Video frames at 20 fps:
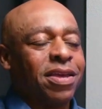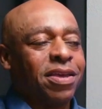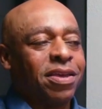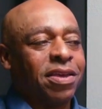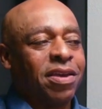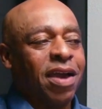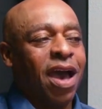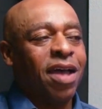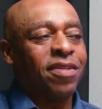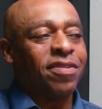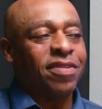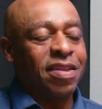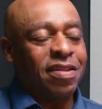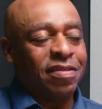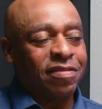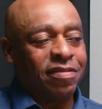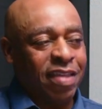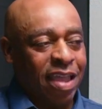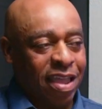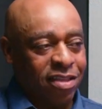God's
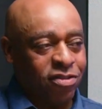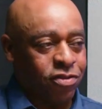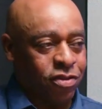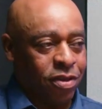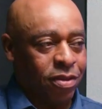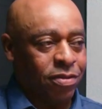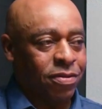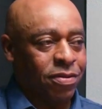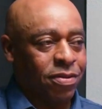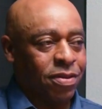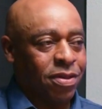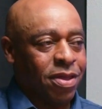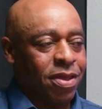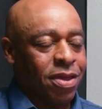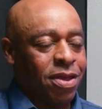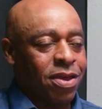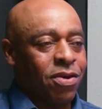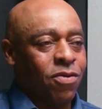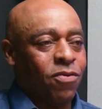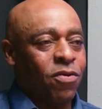intention
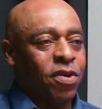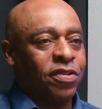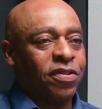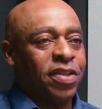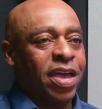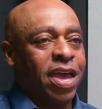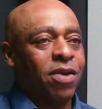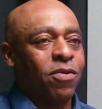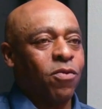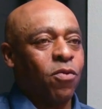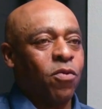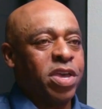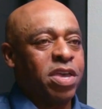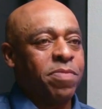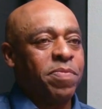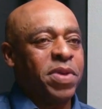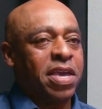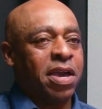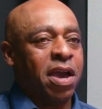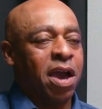was that we
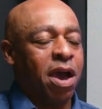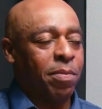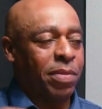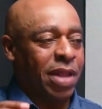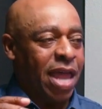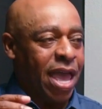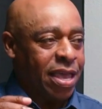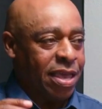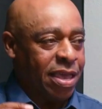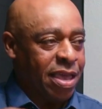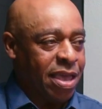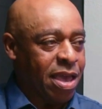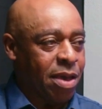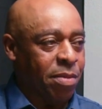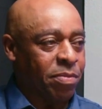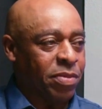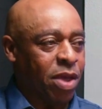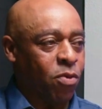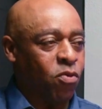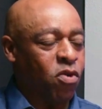become like
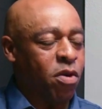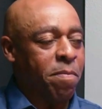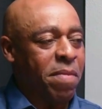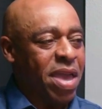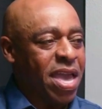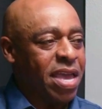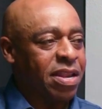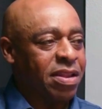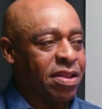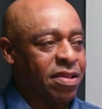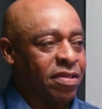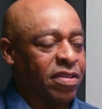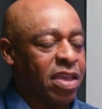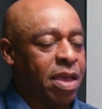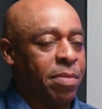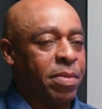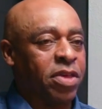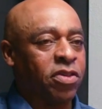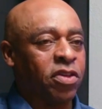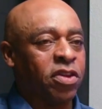him, that we're made in his
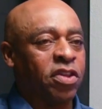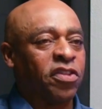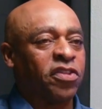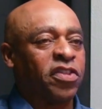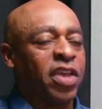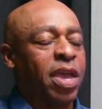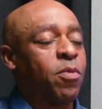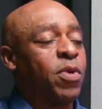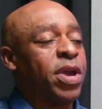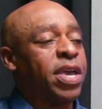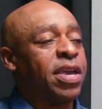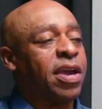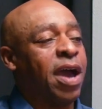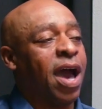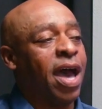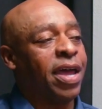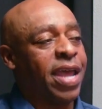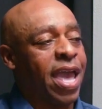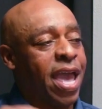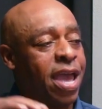image. In the same way
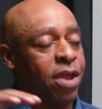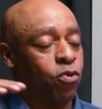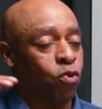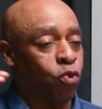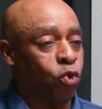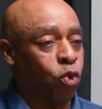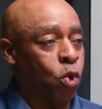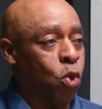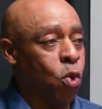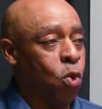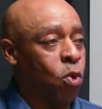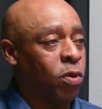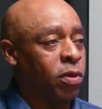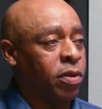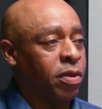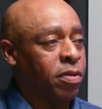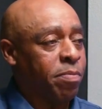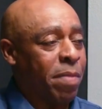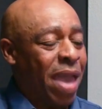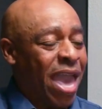God had
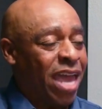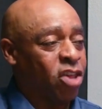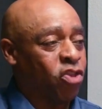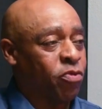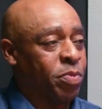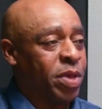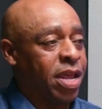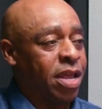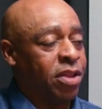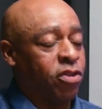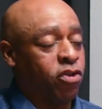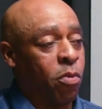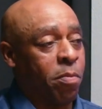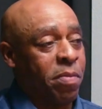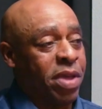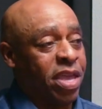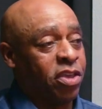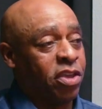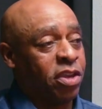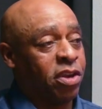rule, management, and
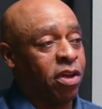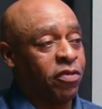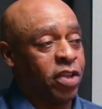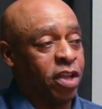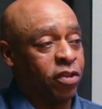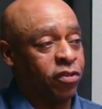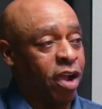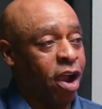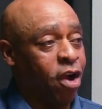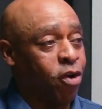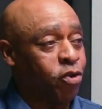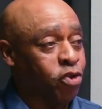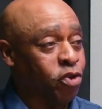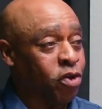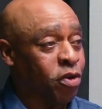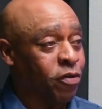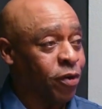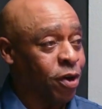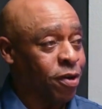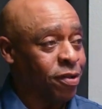dominion of the entire
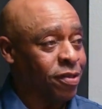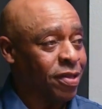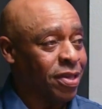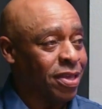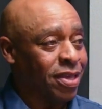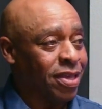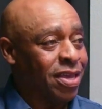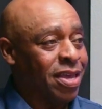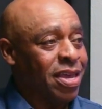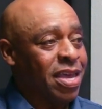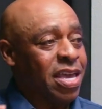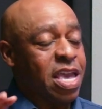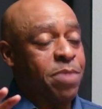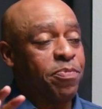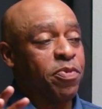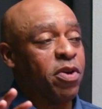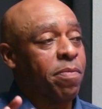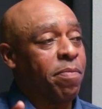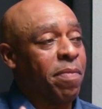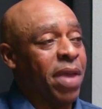universe, he
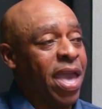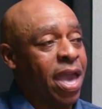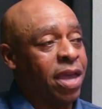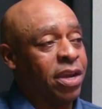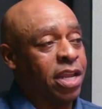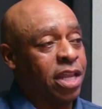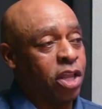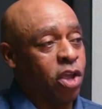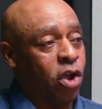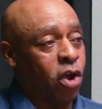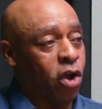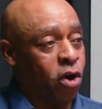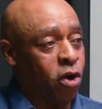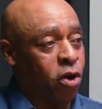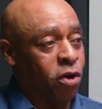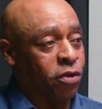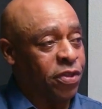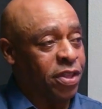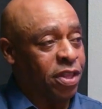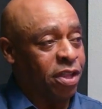put man in the
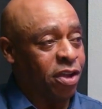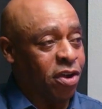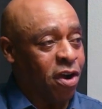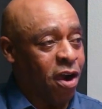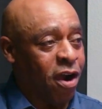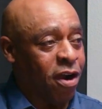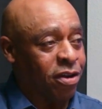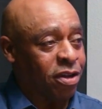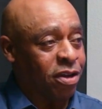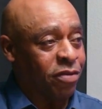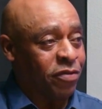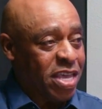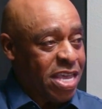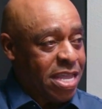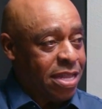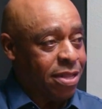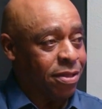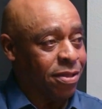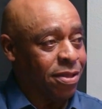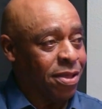earth in the Garden of
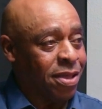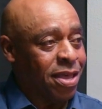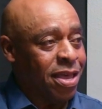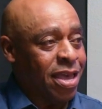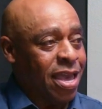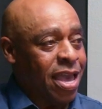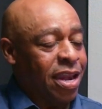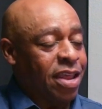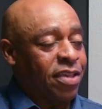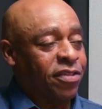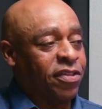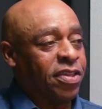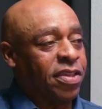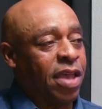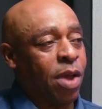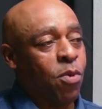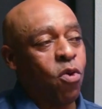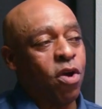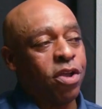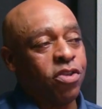Eden. And he says,
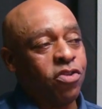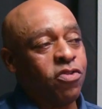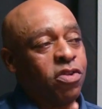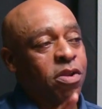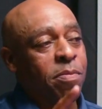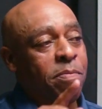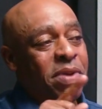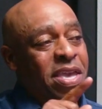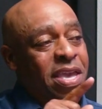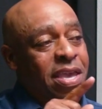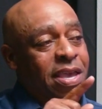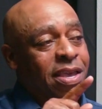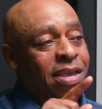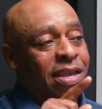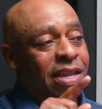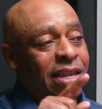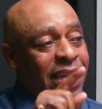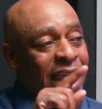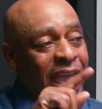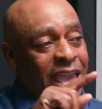I want you to
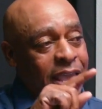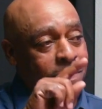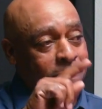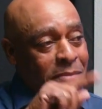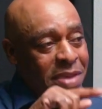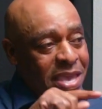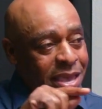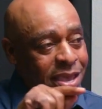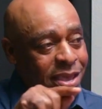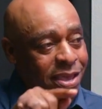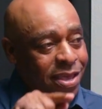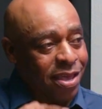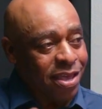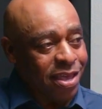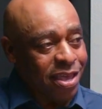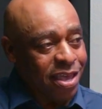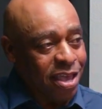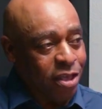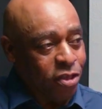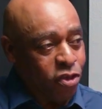be like me
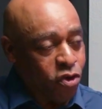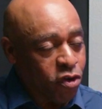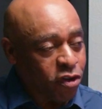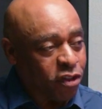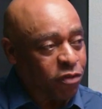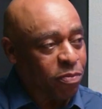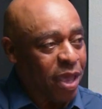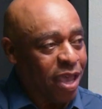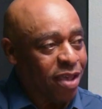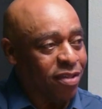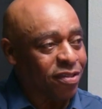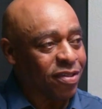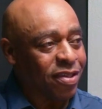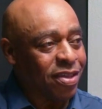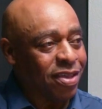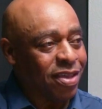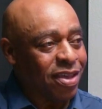in your space.